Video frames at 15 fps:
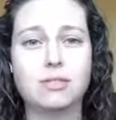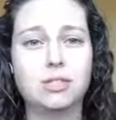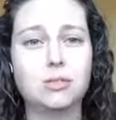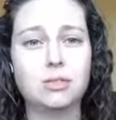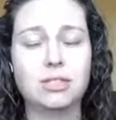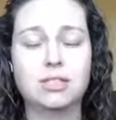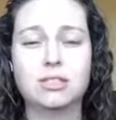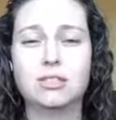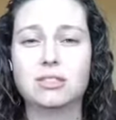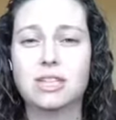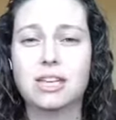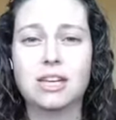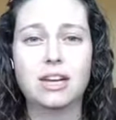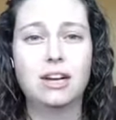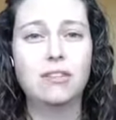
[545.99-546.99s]
so you can still
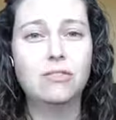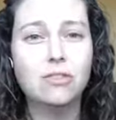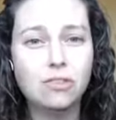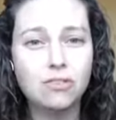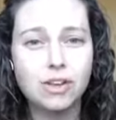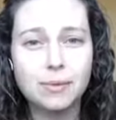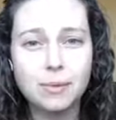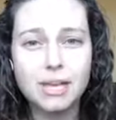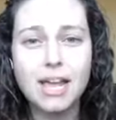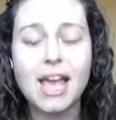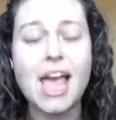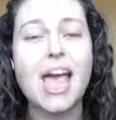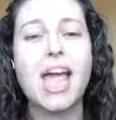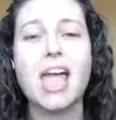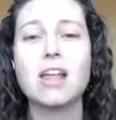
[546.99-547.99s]
take care of your family
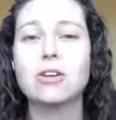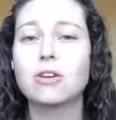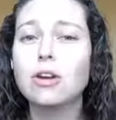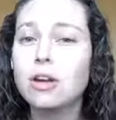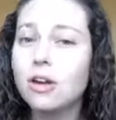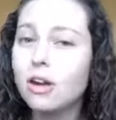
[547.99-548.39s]
and